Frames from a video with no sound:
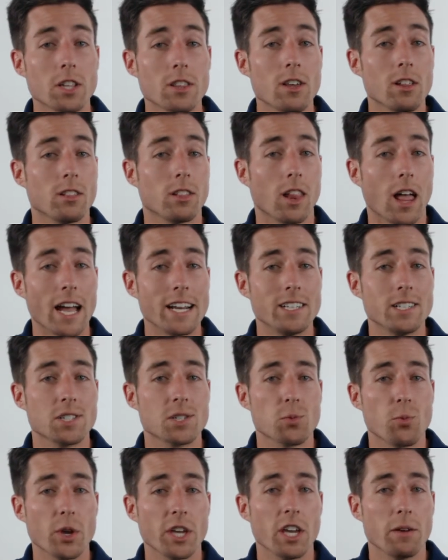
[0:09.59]
of the
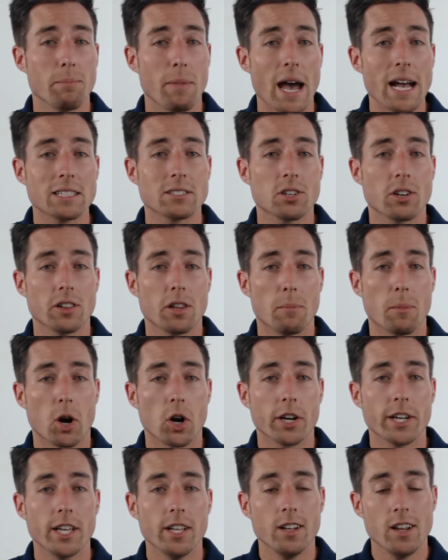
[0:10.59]
lightest swinging bats on the
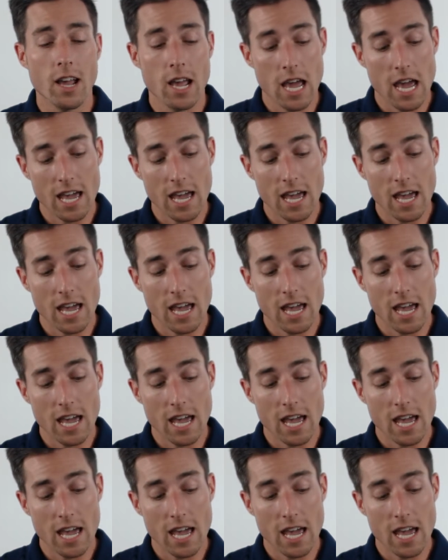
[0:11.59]
market,